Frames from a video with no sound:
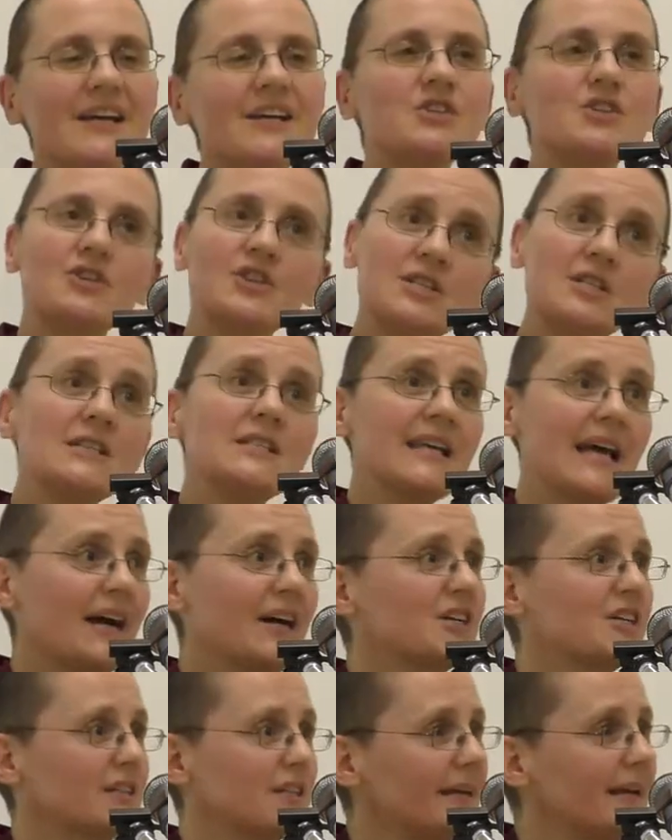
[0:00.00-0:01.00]
So this is
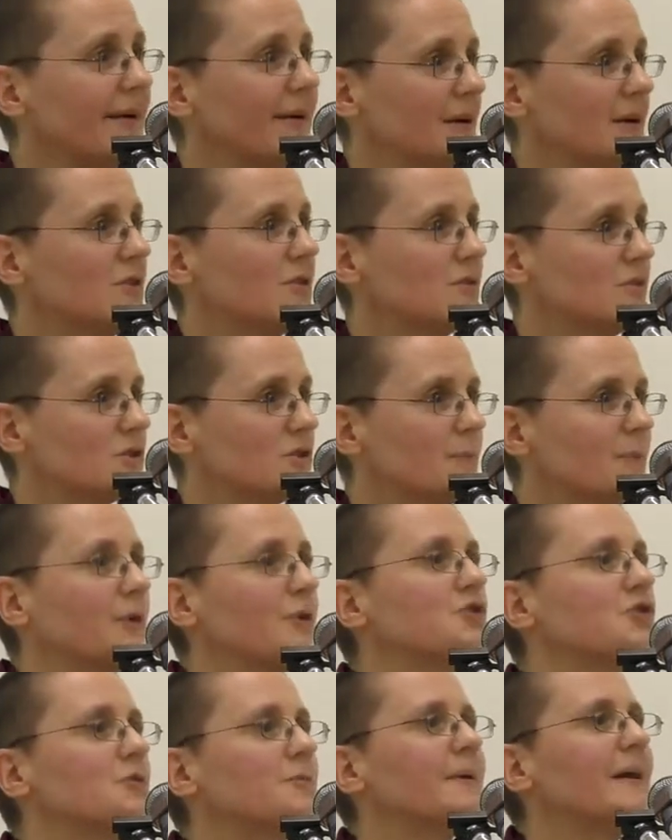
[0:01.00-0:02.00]
actually
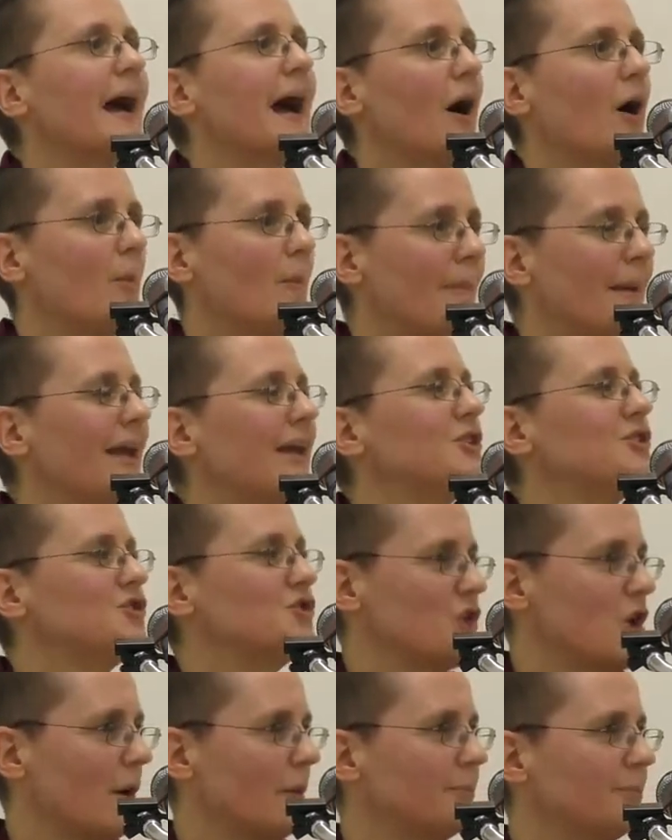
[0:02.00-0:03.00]
supposed to be our main
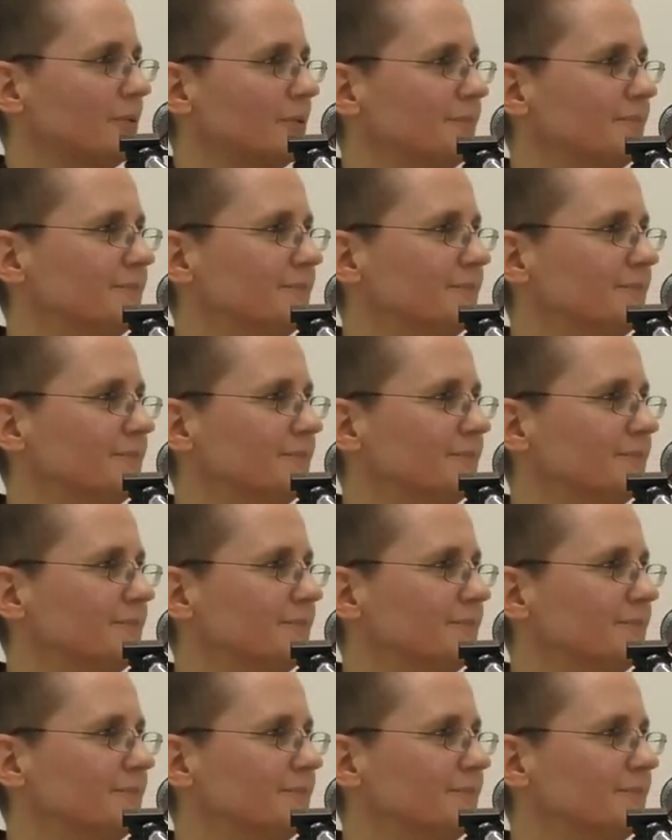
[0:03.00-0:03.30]
job.